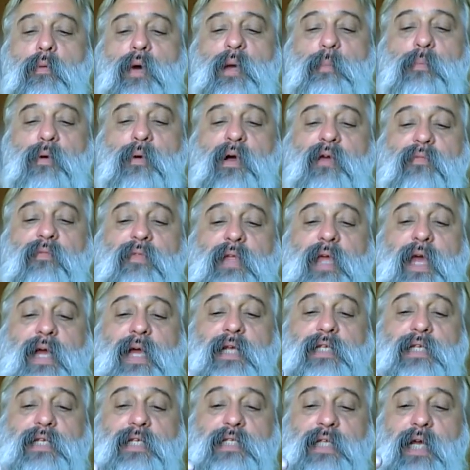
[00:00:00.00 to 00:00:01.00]
off the
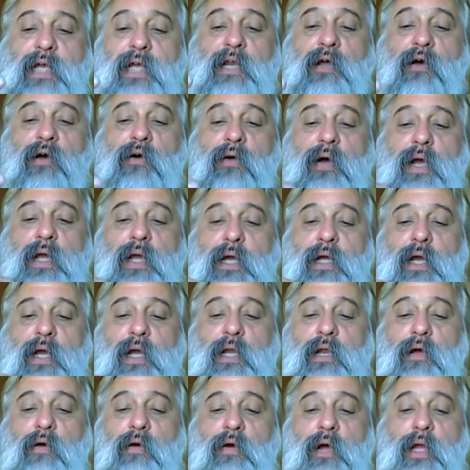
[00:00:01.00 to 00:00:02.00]
excess. I know,
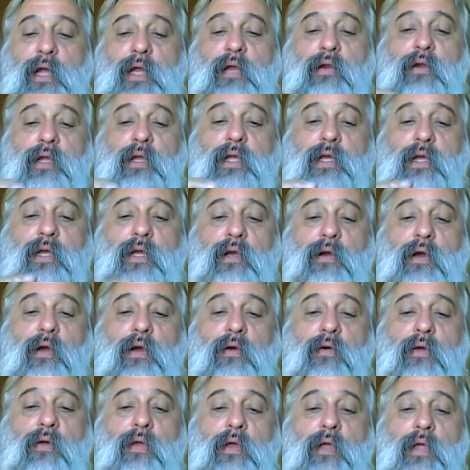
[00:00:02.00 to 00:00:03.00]
I hear you. You can go.
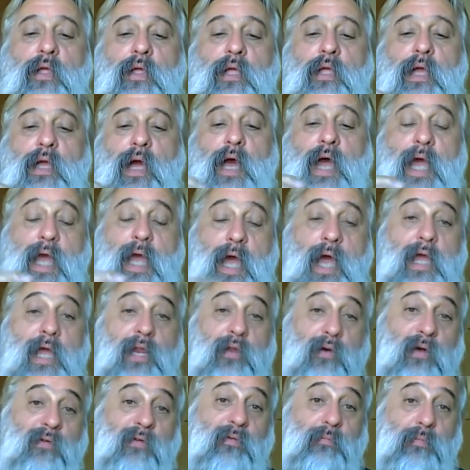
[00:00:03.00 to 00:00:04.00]
I
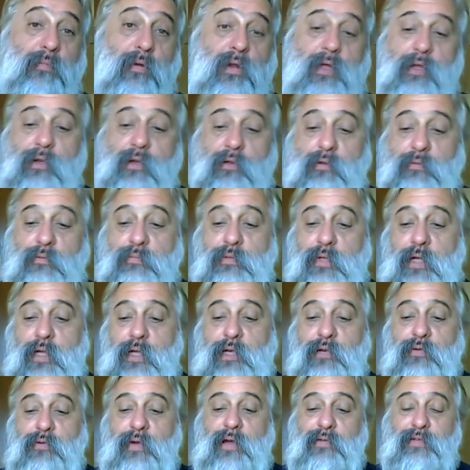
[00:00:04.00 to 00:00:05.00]
do have a bullet lube. I
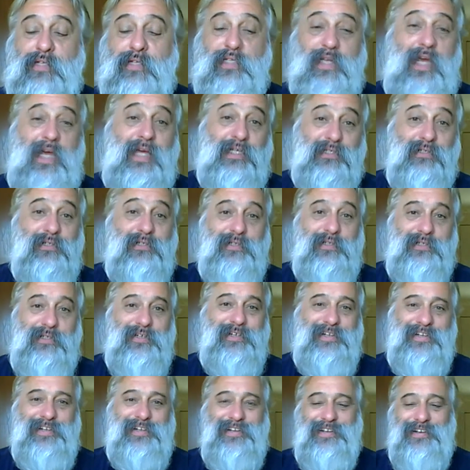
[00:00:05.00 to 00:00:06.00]
do have a sizer.
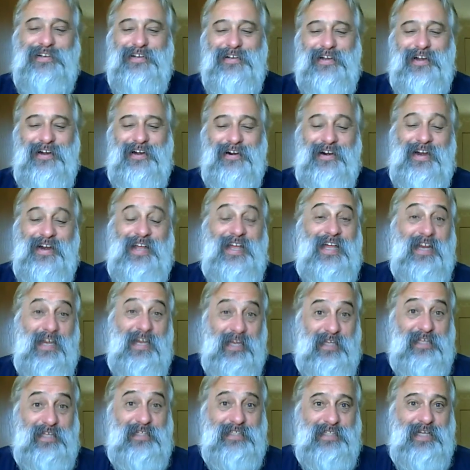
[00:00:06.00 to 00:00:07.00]
All right, I got a
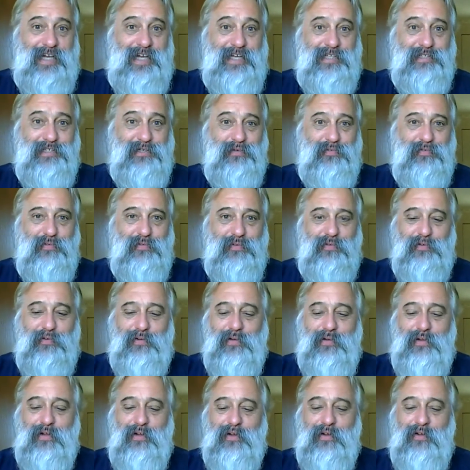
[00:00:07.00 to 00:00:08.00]
Lee sizer for
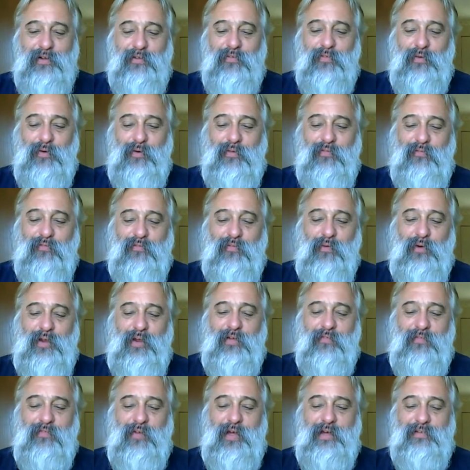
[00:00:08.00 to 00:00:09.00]
the
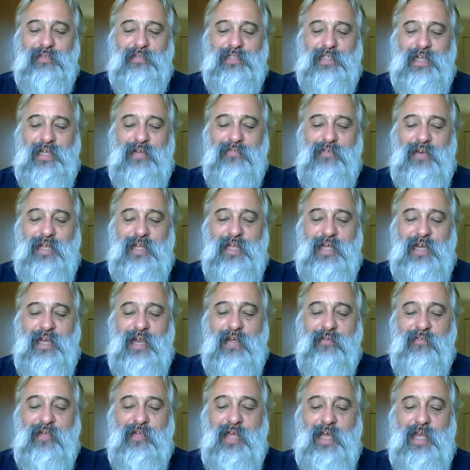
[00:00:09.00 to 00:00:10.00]
4570, and
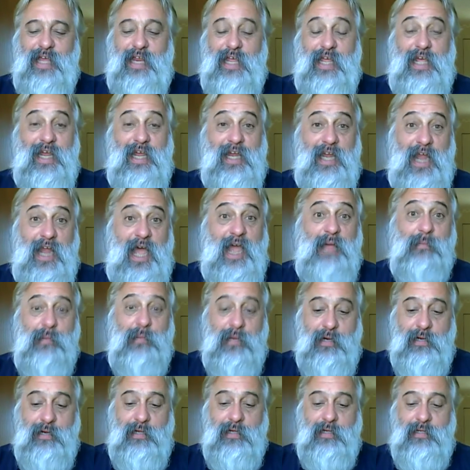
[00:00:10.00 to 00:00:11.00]
I've got a
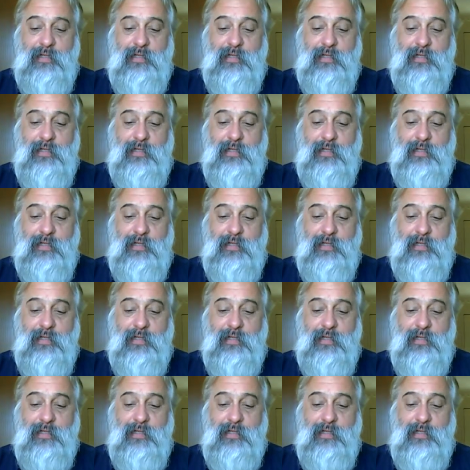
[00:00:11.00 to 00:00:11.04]
Lyman